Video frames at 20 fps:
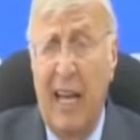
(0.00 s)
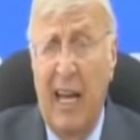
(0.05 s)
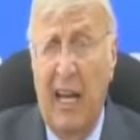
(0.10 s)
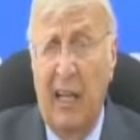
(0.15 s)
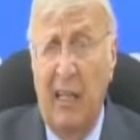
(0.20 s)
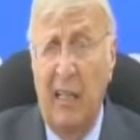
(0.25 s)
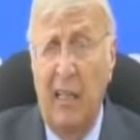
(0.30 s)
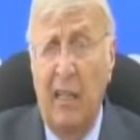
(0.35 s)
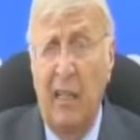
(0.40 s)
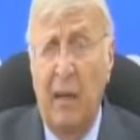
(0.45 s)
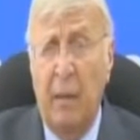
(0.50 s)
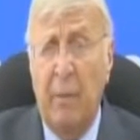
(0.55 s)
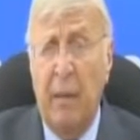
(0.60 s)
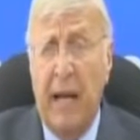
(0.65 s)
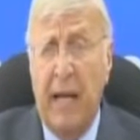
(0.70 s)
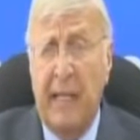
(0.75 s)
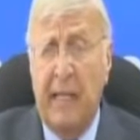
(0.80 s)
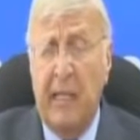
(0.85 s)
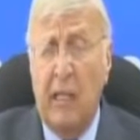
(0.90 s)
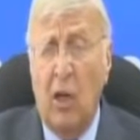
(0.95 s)
"Hell,
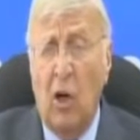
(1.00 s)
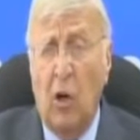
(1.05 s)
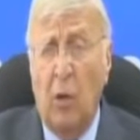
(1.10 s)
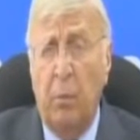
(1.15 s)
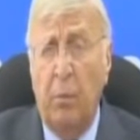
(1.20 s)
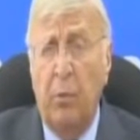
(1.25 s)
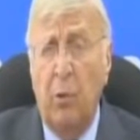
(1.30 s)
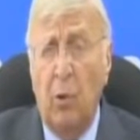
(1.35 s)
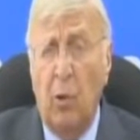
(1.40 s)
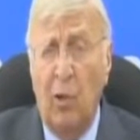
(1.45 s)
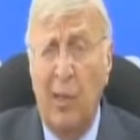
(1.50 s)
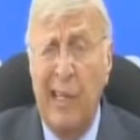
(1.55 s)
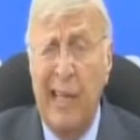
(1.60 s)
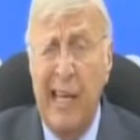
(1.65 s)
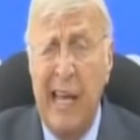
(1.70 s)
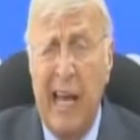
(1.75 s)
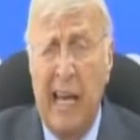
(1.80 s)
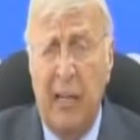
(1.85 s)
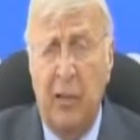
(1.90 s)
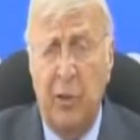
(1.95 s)
abandon hope, or
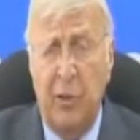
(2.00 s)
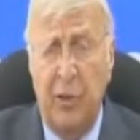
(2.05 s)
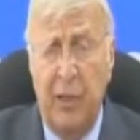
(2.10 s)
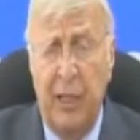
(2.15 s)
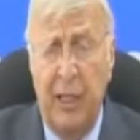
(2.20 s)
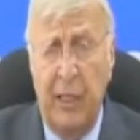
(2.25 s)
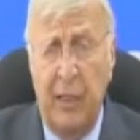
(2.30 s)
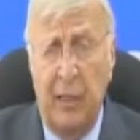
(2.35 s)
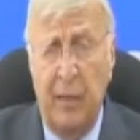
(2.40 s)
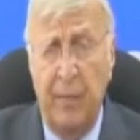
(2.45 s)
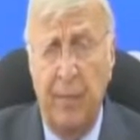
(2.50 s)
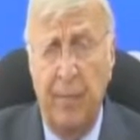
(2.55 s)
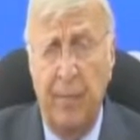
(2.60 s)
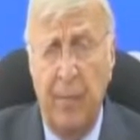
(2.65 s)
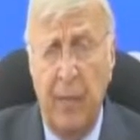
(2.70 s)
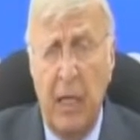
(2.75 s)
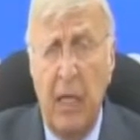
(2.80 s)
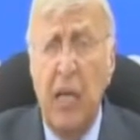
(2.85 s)
ye enter here."